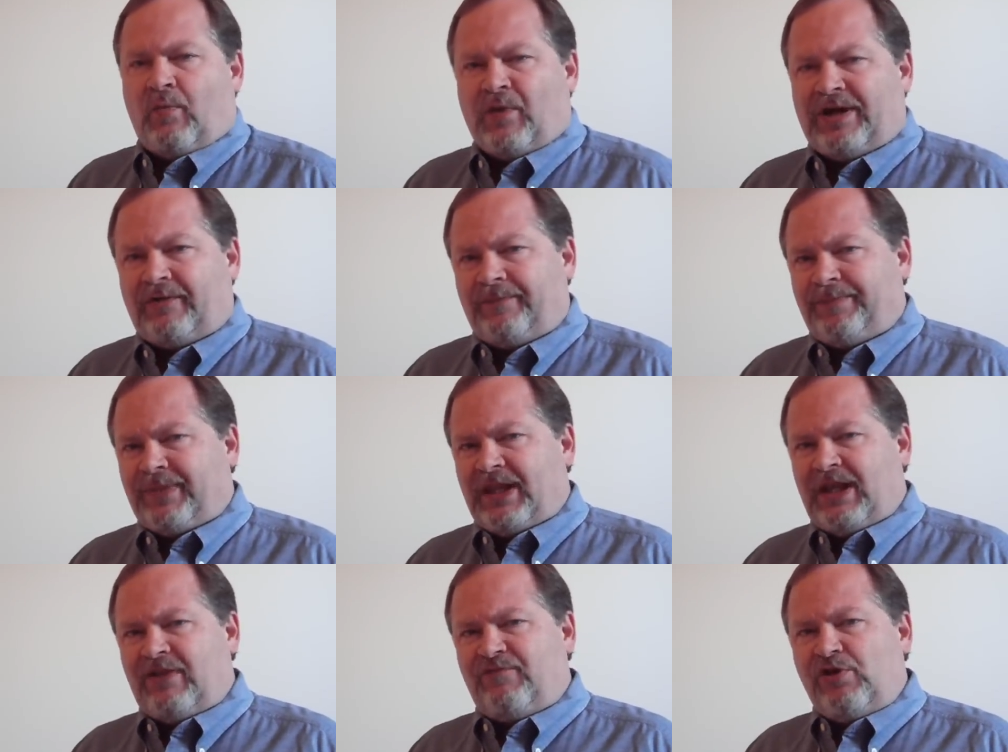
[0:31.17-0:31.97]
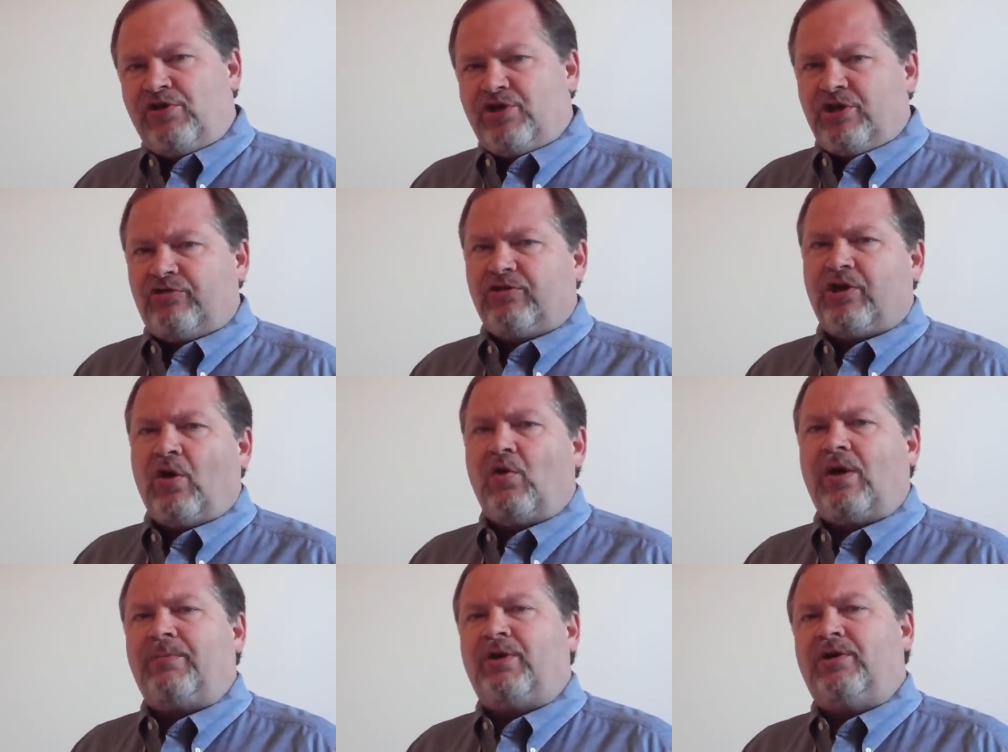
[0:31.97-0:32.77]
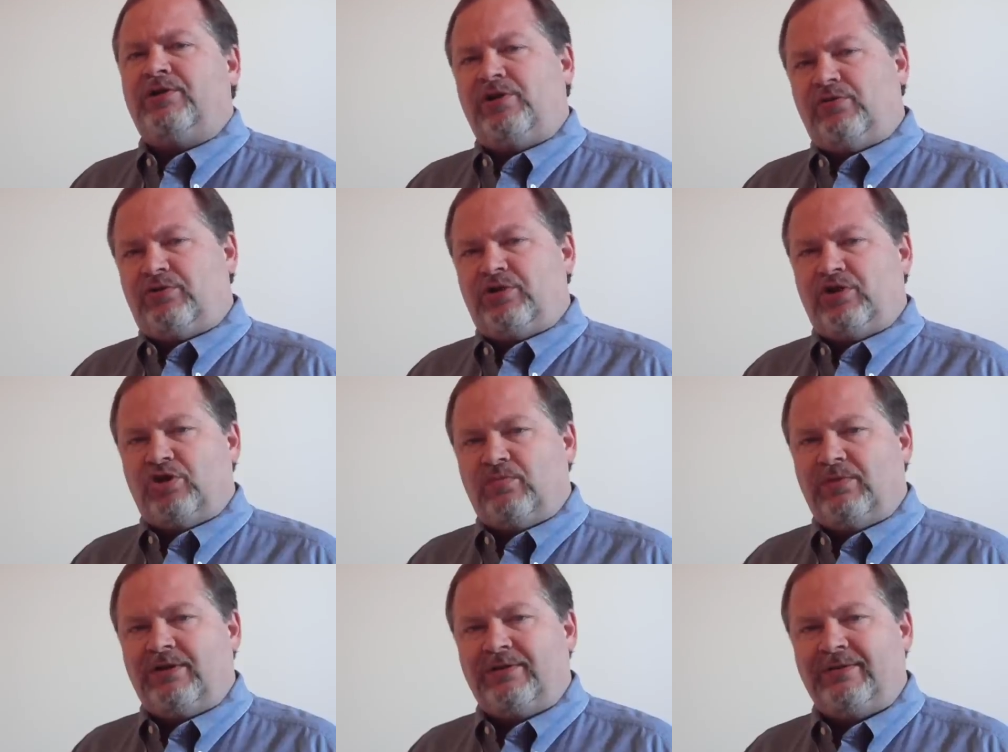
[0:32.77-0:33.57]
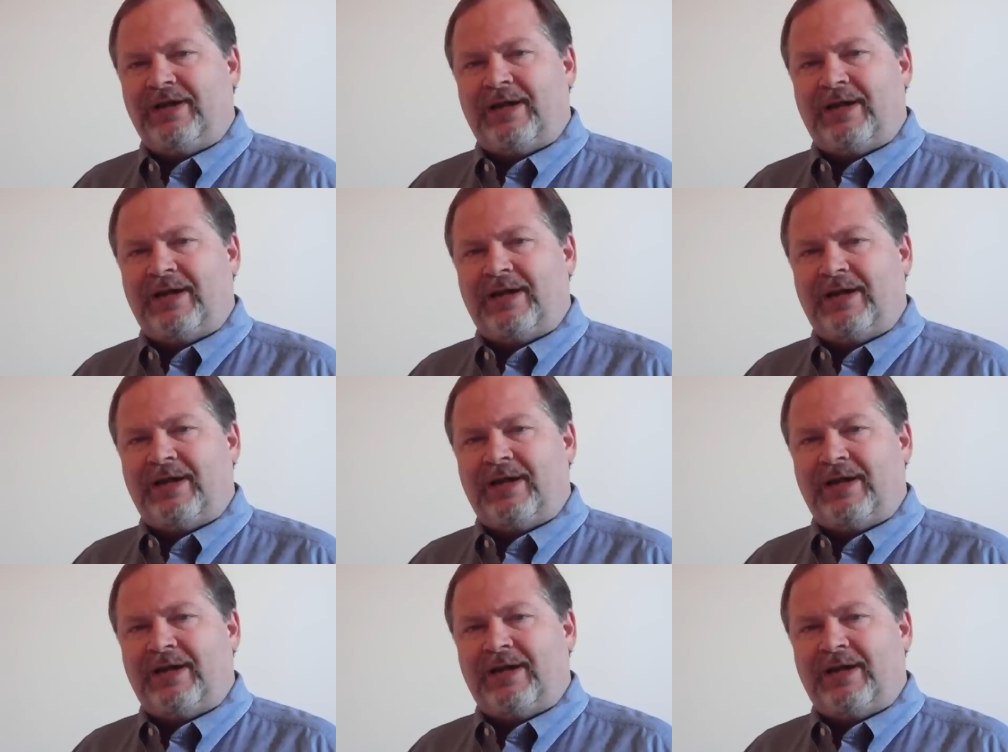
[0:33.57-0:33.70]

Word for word: Well, if you just go up on YouTube